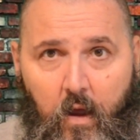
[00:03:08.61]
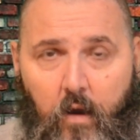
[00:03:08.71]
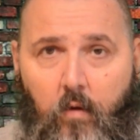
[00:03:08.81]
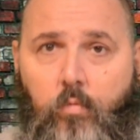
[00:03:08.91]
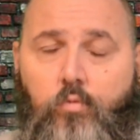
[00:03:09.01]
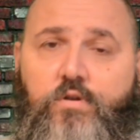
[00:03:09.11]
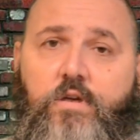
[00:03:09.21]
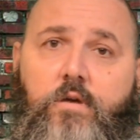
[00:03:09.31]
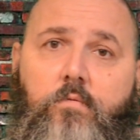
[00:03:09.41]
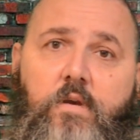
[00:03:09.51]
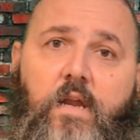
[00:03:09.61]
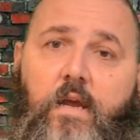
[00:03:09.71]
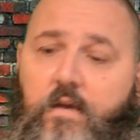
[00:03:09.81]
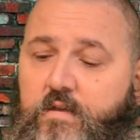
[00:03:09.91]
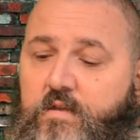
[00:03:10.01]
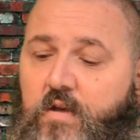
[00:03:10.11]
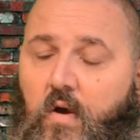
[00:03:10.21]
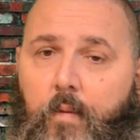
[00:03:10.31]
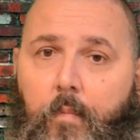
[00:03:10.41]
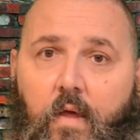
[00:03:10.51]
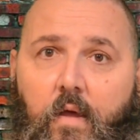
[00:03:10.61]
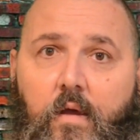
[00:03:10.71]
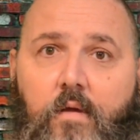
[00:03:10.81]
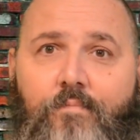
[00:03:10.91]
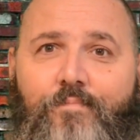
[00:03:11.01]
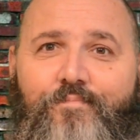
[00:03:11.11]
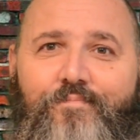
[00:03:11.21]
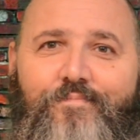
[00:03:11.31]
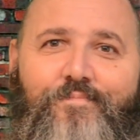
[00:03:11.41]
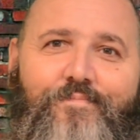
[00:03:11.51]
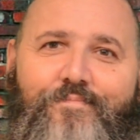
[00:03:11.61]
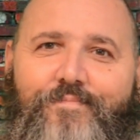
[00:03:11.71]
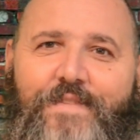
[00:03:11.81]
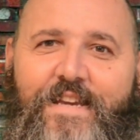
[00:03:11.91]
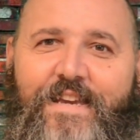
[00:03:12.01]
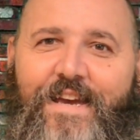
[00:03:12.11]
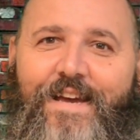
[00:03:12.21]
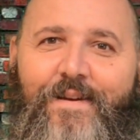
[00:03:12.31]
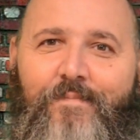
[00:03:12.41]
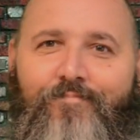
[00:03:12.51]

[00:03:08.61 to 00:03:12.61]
and I will see you next time. Take care.